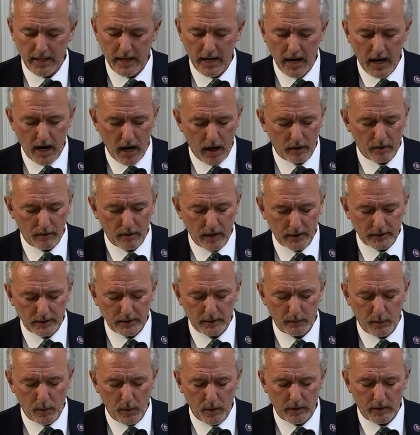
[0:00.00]
are crossing the
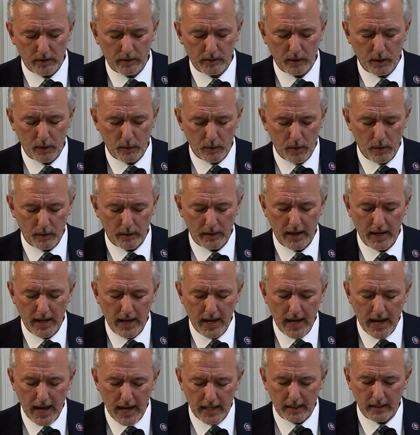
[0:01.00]
border, quote,
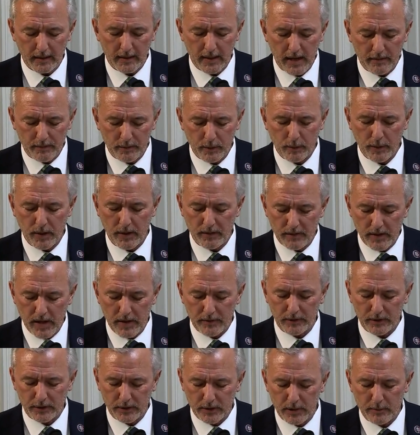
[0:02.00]
at a level we have never
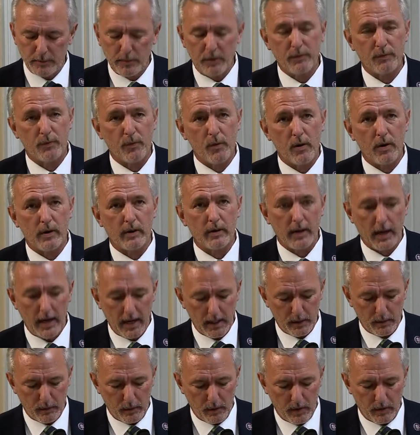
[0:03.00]
seen before,
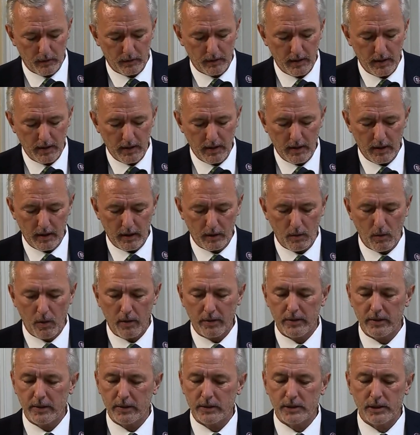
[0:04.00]
end quote,
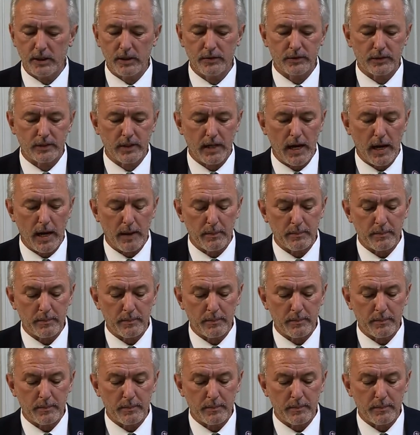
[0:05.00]
according to Chief Scott.